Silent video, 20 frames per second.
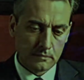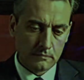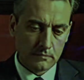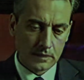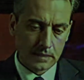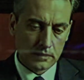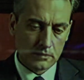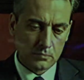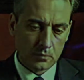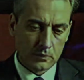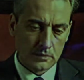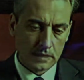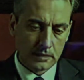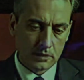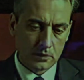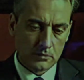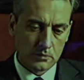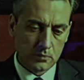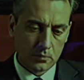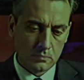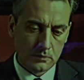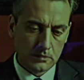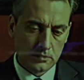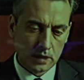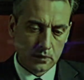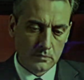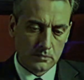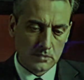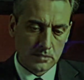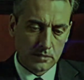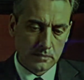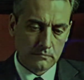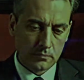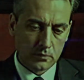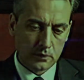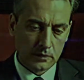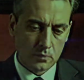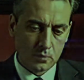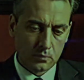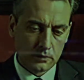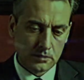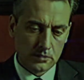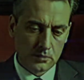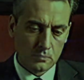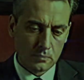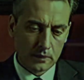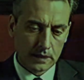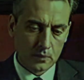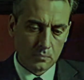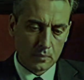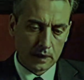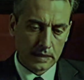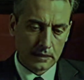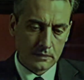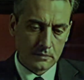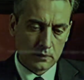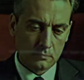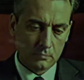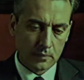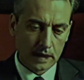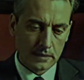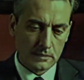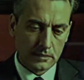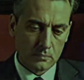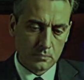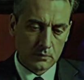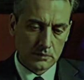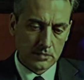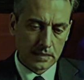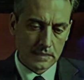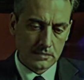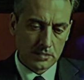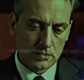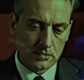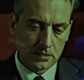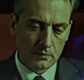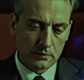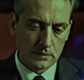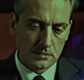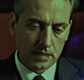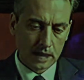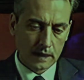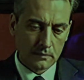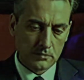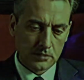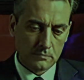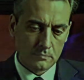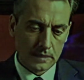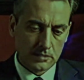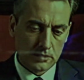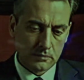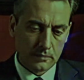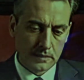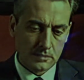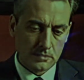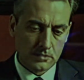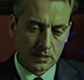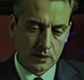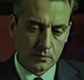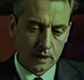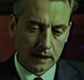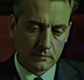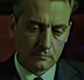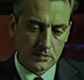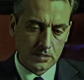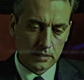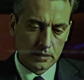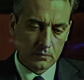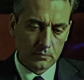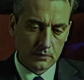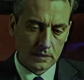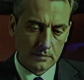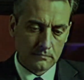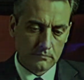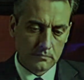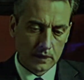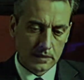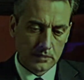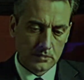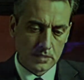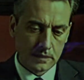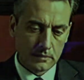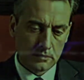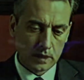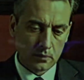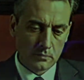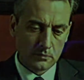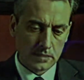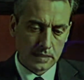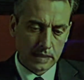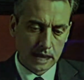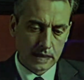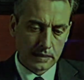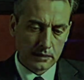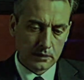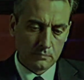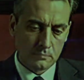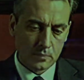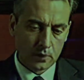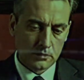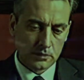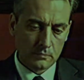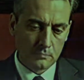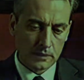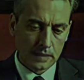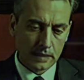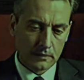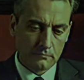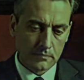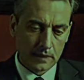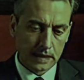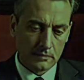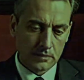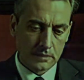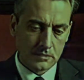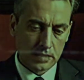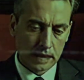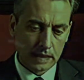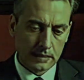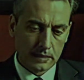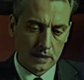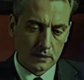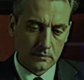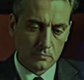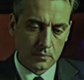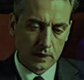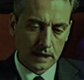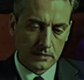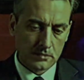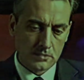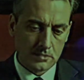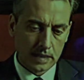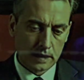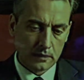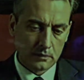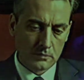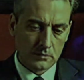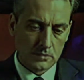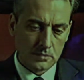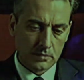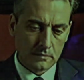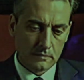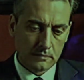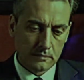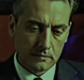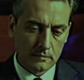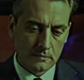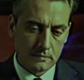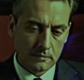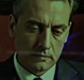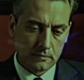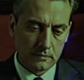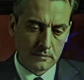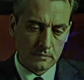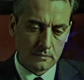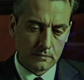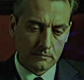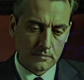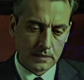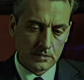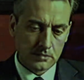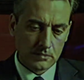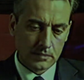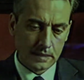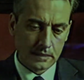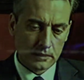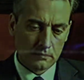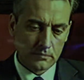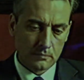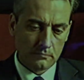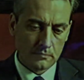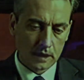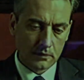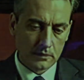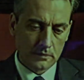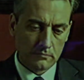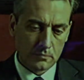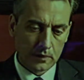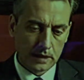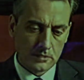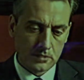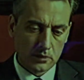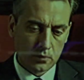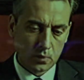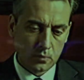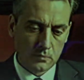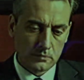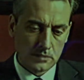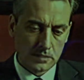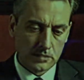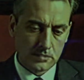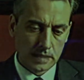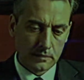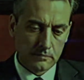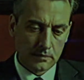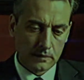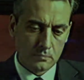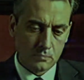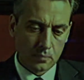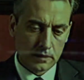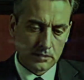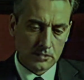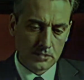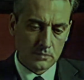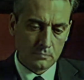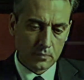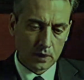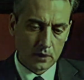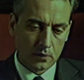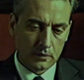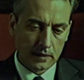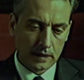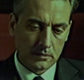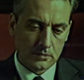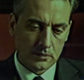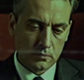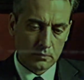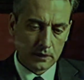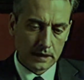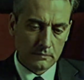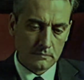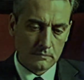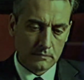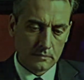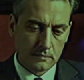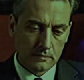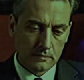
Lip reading: These were the usual results, for in order to reawaken the mind it was necessary to have specimens so absolutely fresh that no decay could possibly affect the delicate brain cells. This need for very fresh corpses had been West's moral undoing.